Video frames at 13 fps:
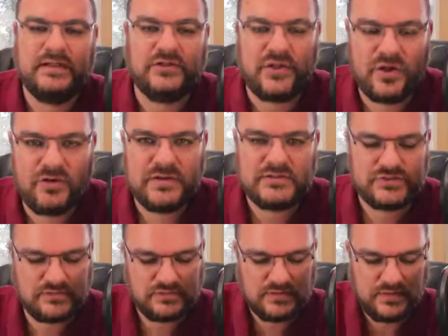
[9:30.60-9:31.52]
encourage
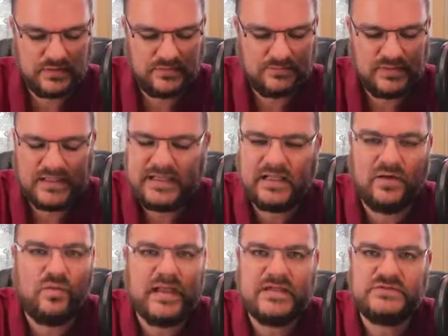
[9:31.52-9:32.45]
you plenty
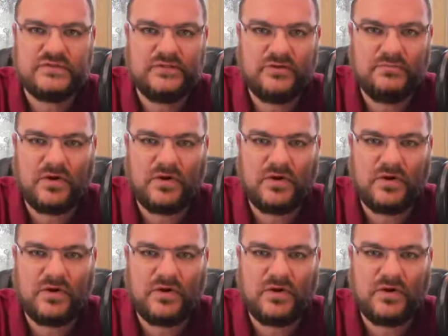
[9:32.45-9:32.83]
of ways to do